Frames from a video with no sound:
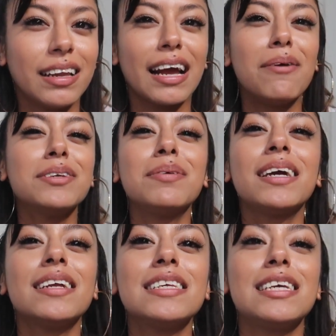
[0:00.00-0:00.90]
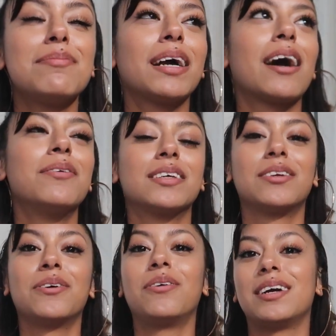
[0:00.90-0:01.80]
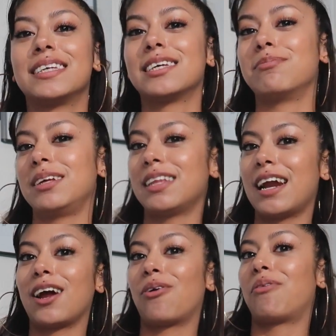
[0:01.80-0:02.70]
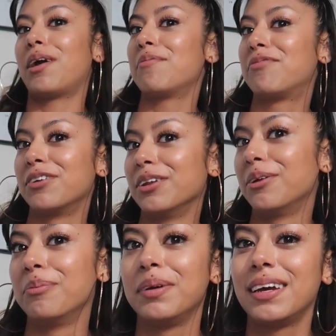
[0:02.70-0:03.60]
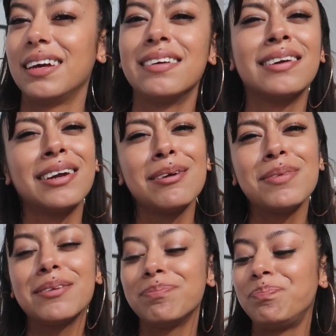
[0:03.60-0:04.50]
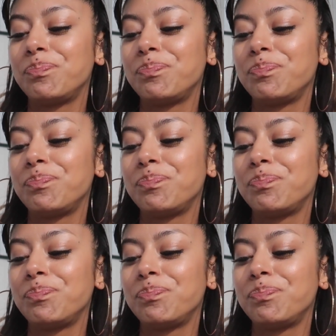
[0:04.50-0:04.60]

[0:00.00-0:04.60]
Like, I was making it seem like I was gonna go get something that I could rep for a little bit, you know what I mean?